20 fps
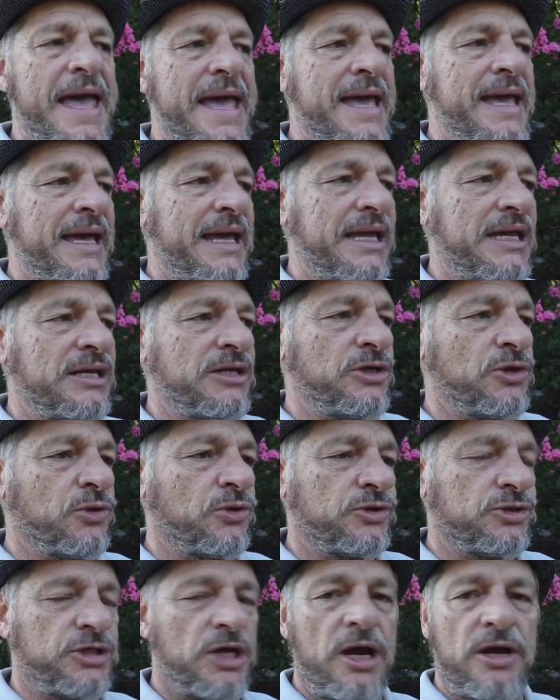in your
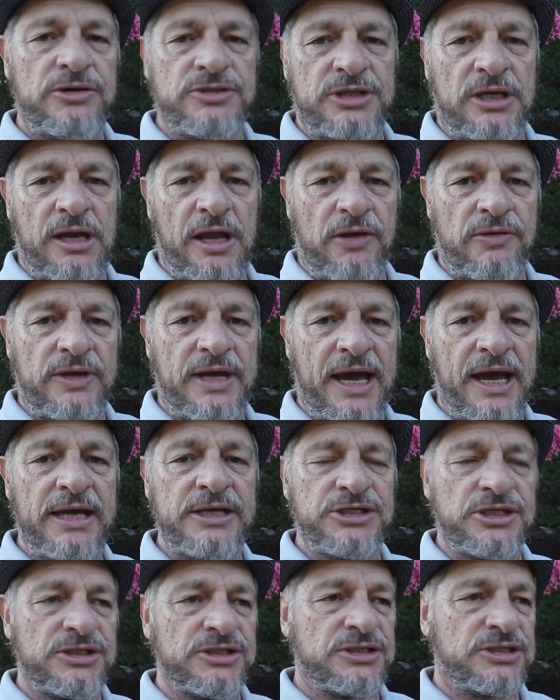chosen
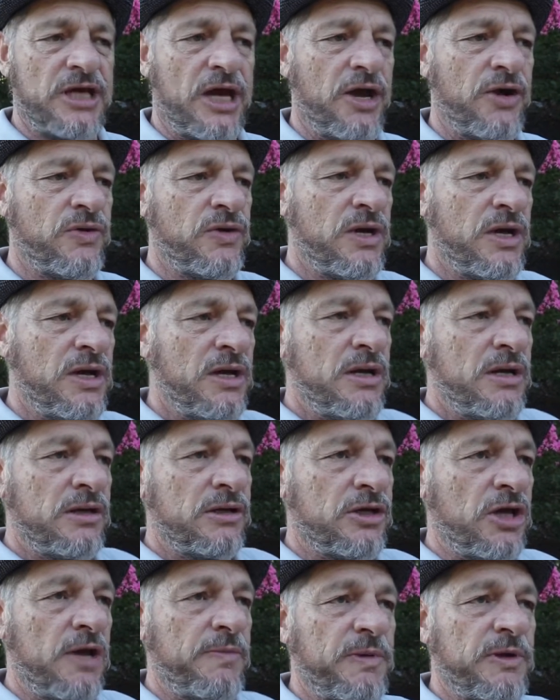location. So
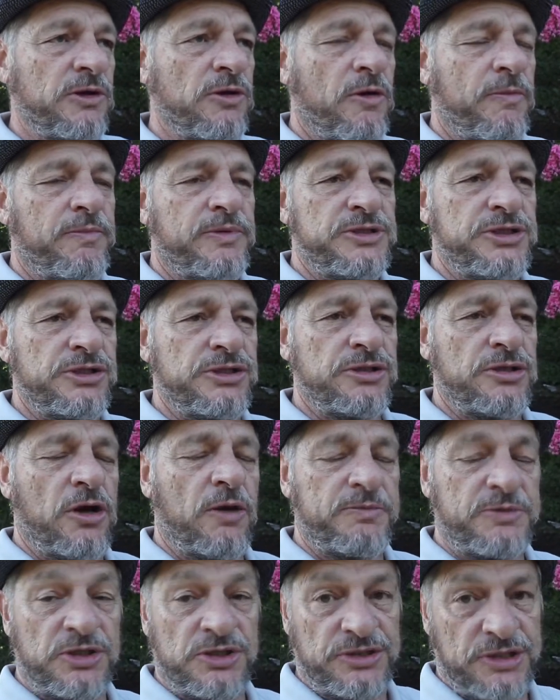keeping your
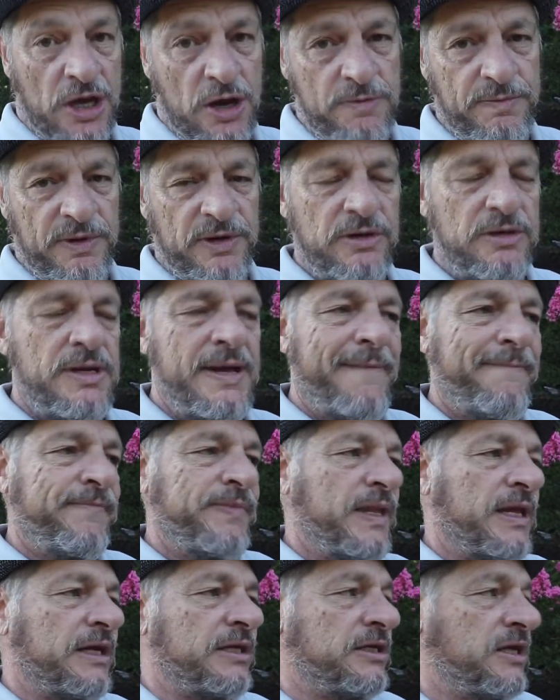options open,
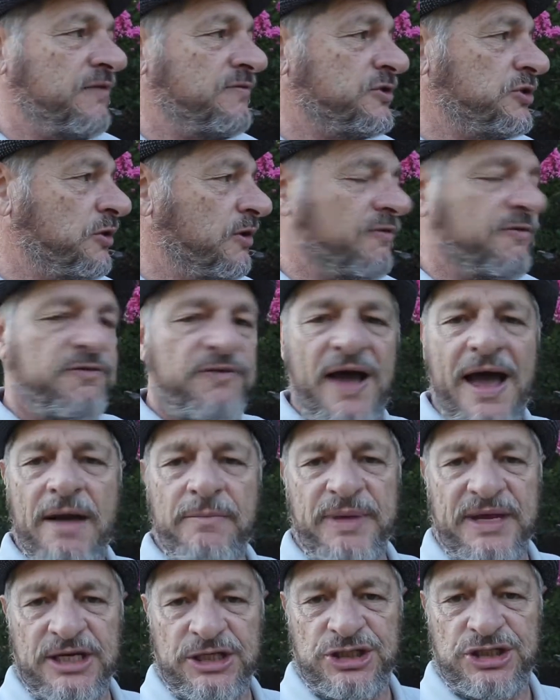it gives you a far
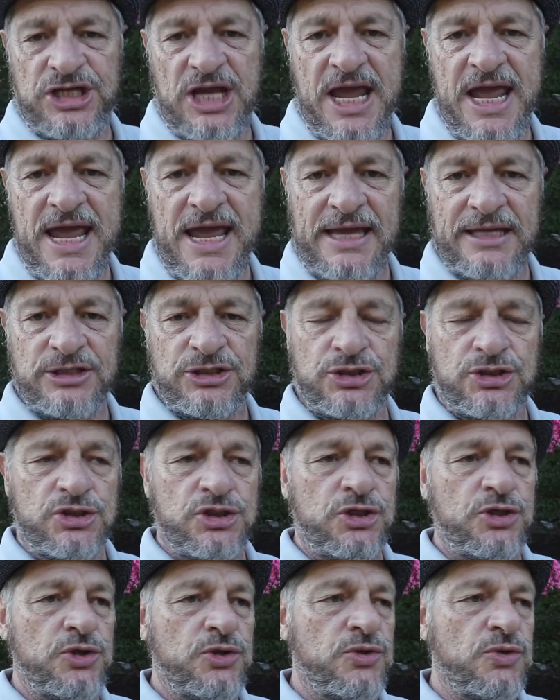better chance
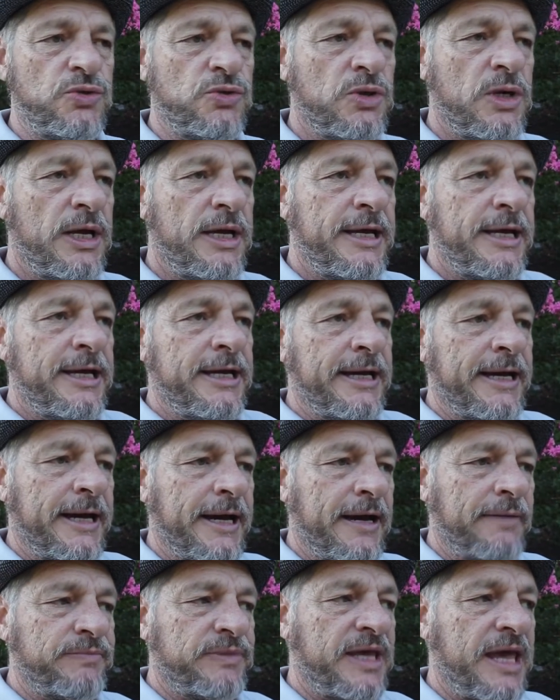to
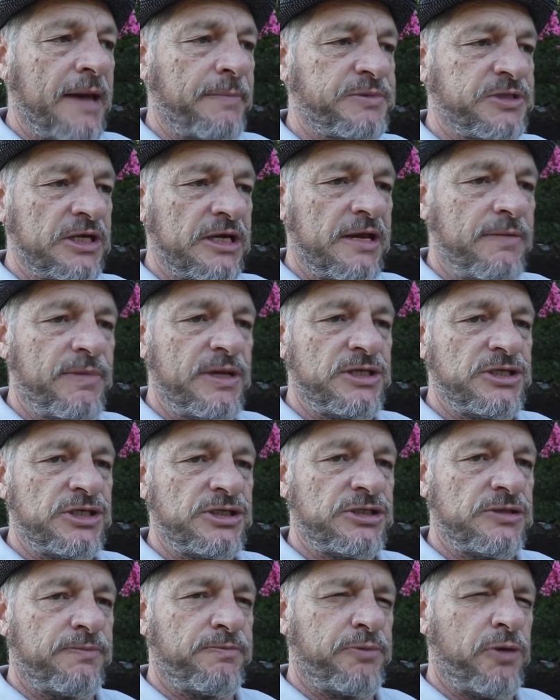capture
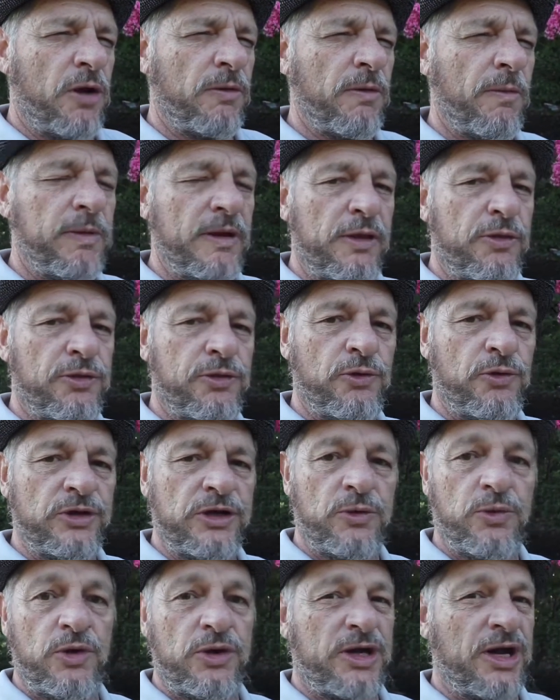images you probably thought
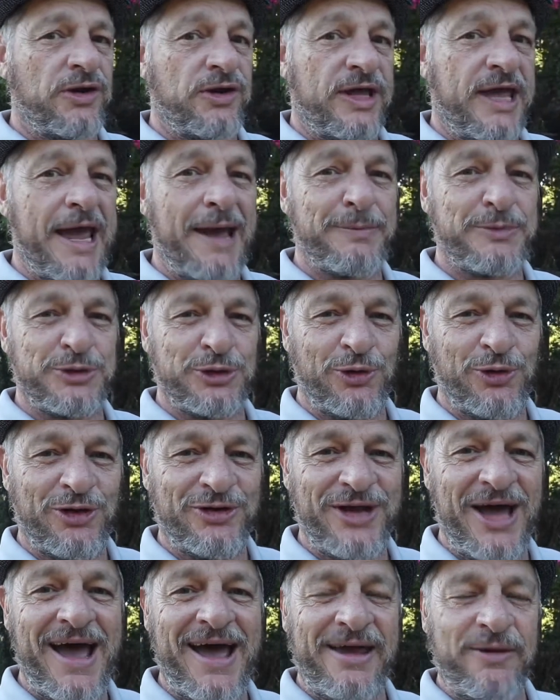you weren't going to capture on the
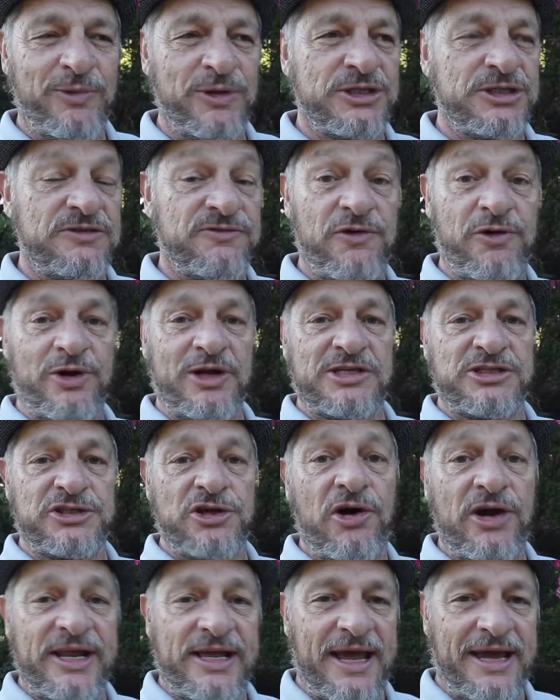day, which is very
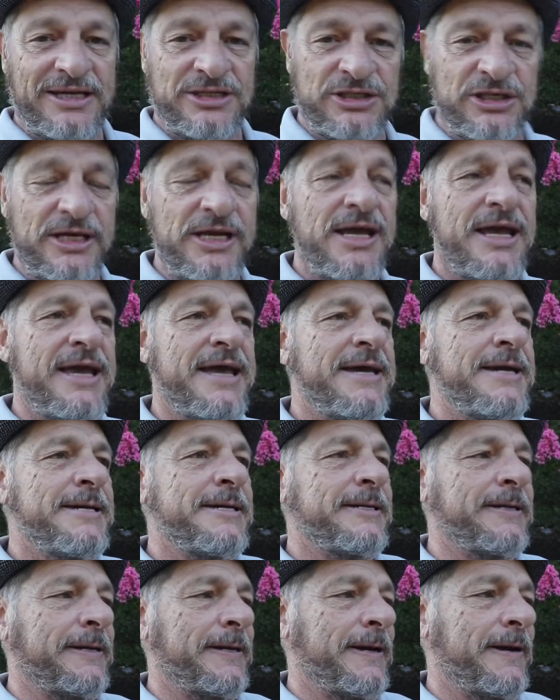exciting actually.
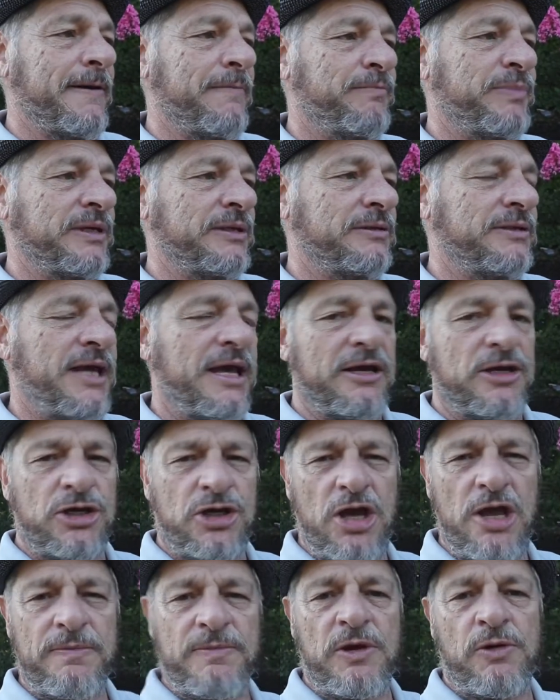But yeah,
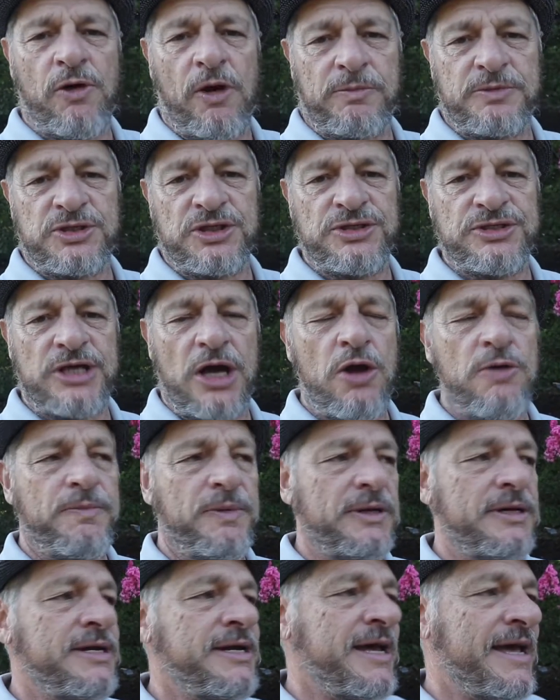keep your options open,